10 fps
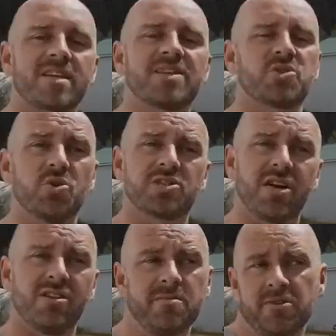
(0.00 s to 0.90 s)
It's
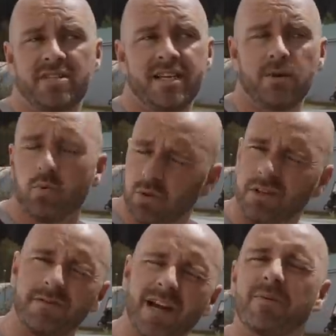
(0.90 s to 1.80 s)
also the most scenic
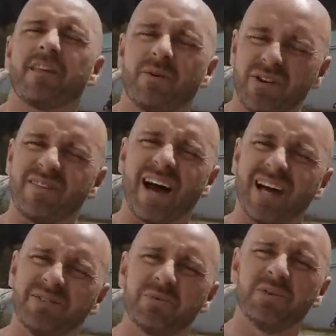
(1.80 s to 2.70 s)
water fill I think we've ever
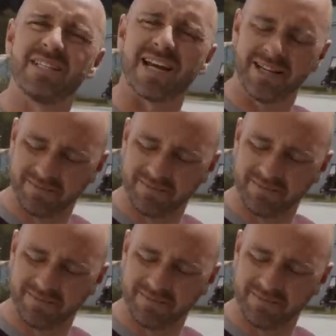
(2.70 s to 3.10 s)
had, wouldn't you say?